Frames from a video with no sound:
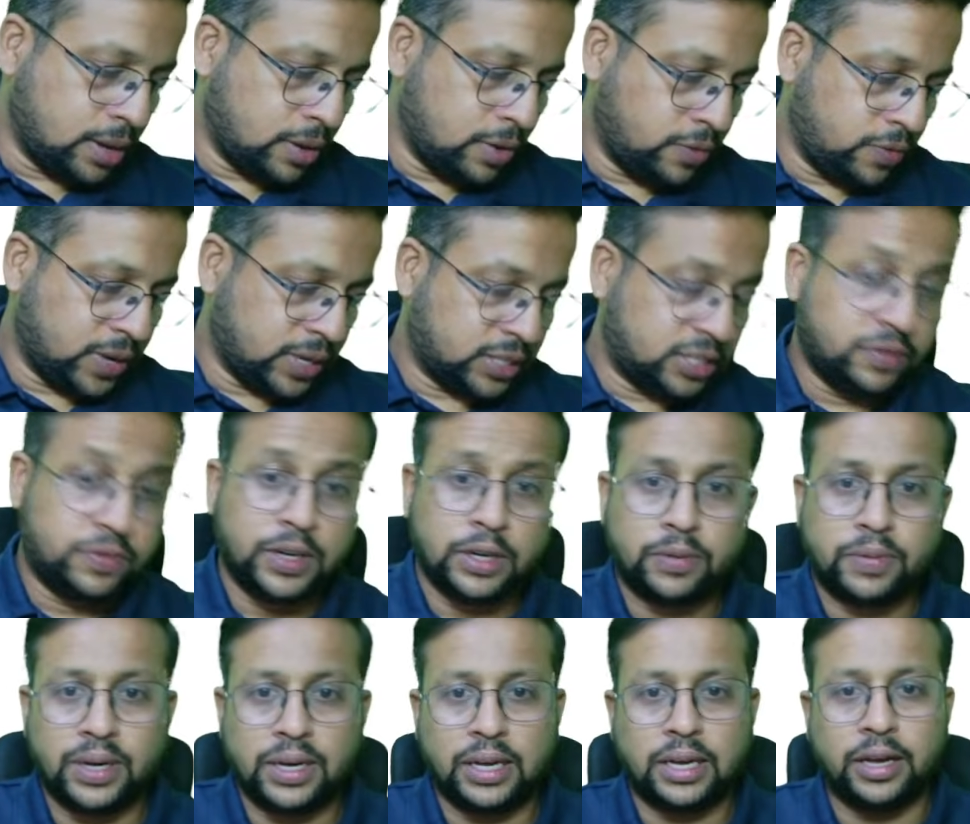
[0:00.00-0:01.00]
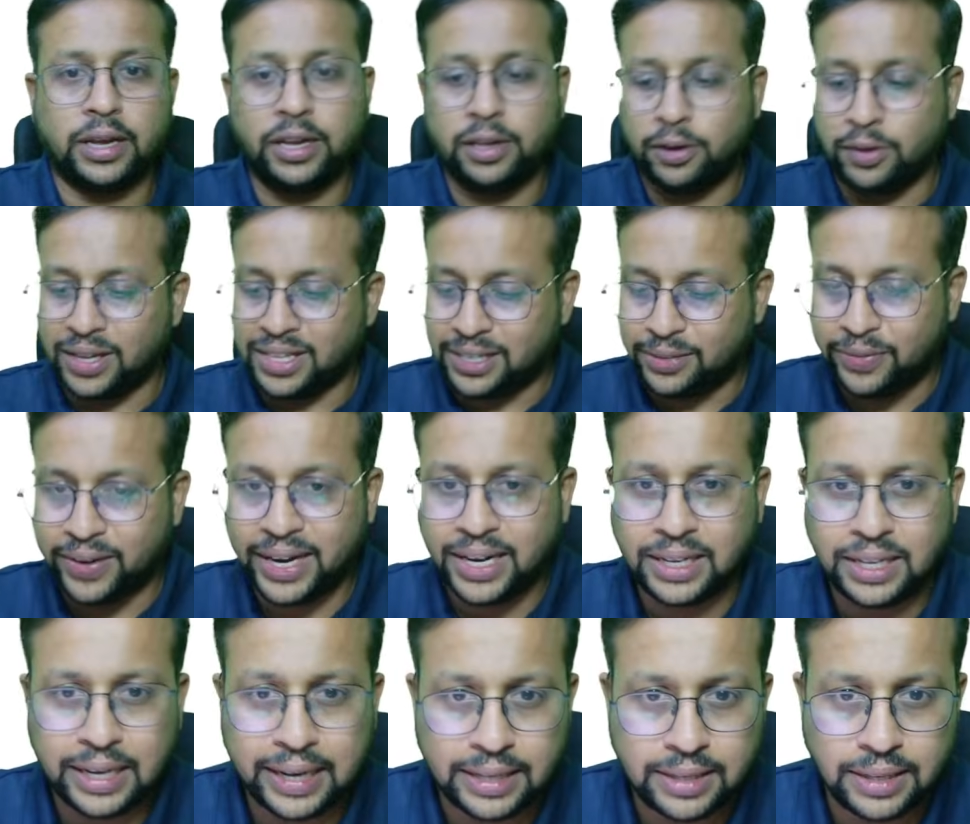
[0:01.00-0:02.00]
Fine. So if you look at like anyway, it's fine.
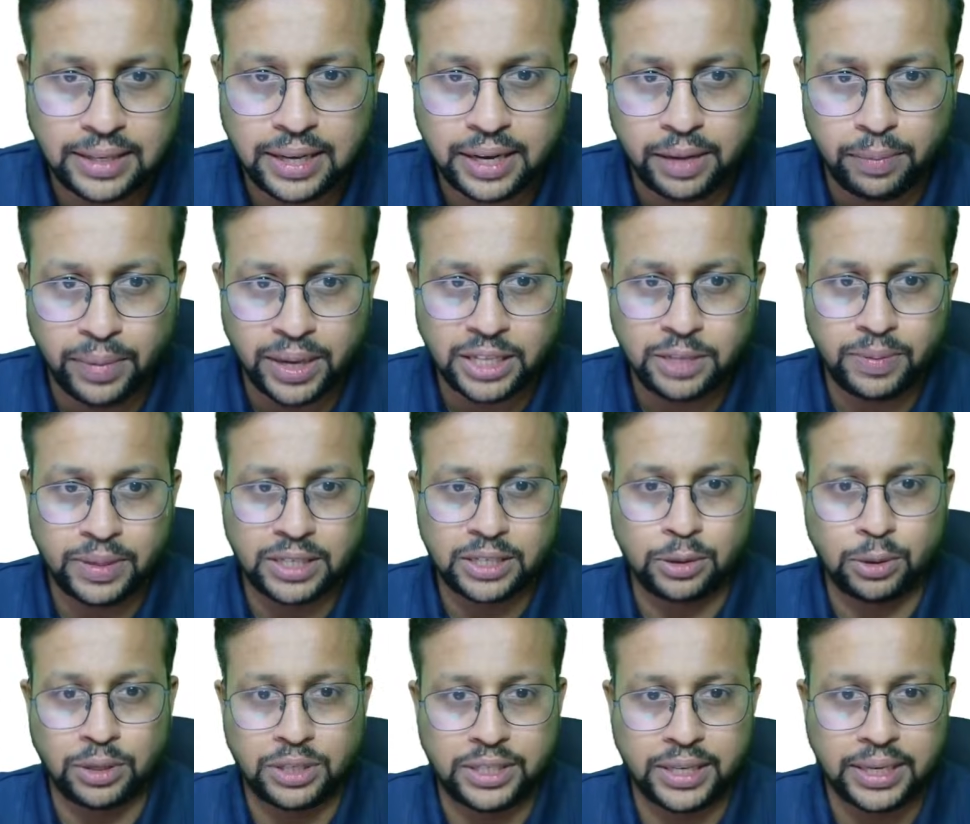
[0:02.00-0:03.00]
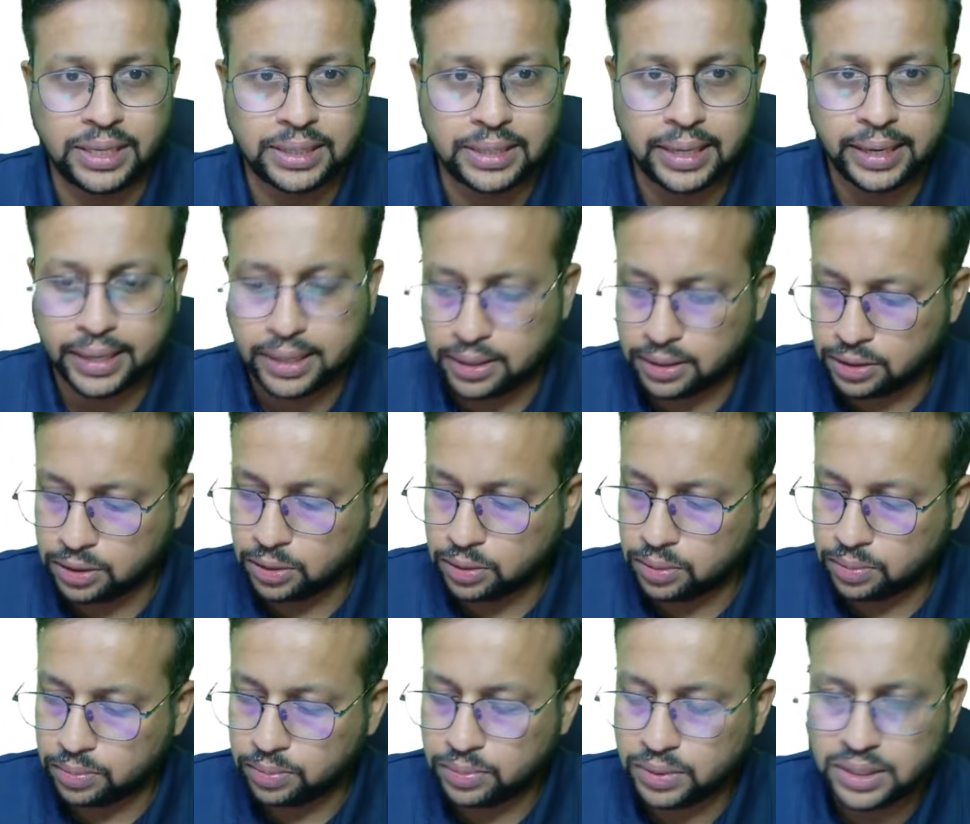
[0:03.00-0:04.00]
Like these are image-based questions. Like
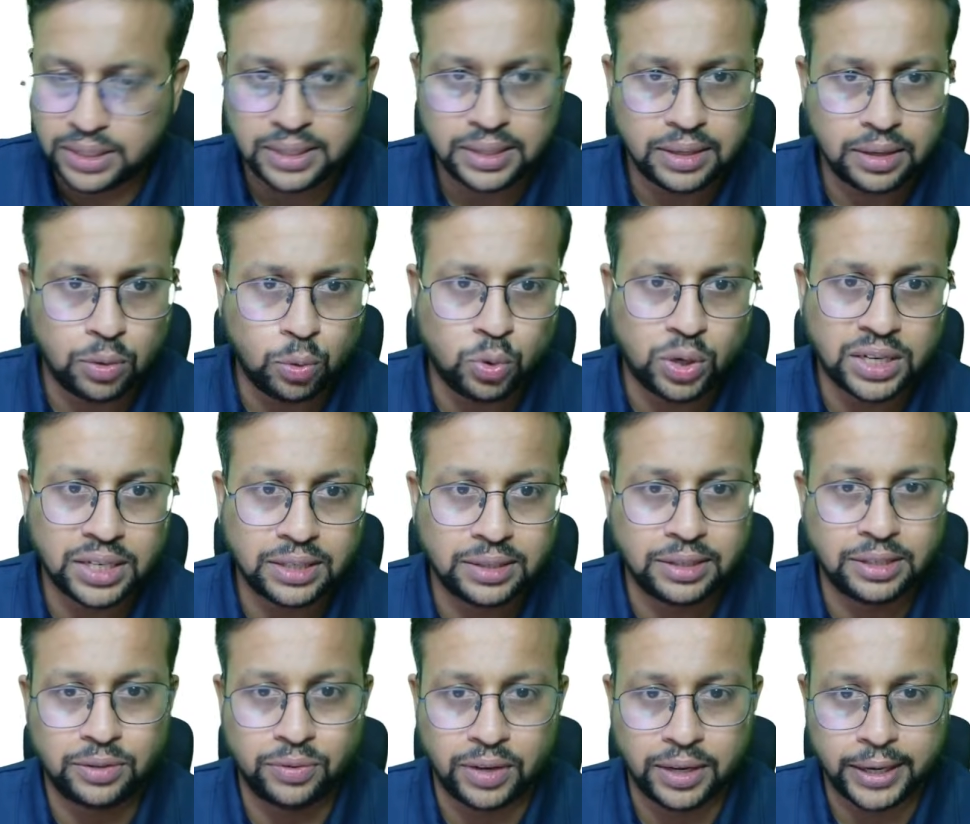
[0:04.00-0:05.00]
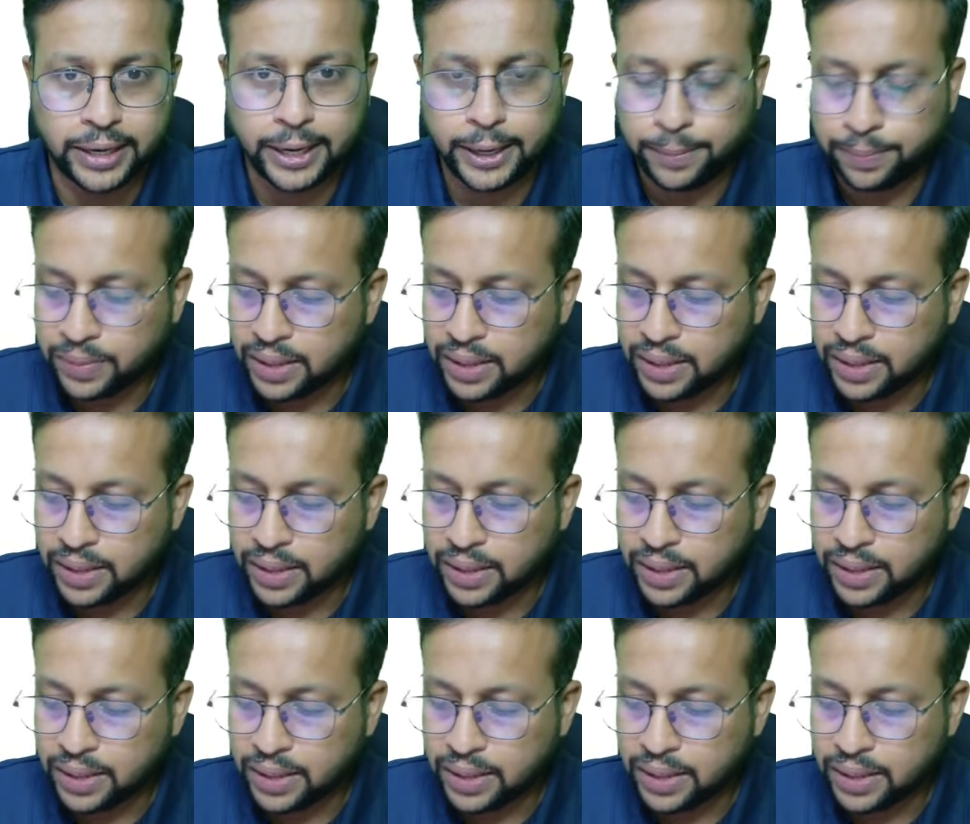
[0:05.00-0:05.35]
so, this what is this fungi?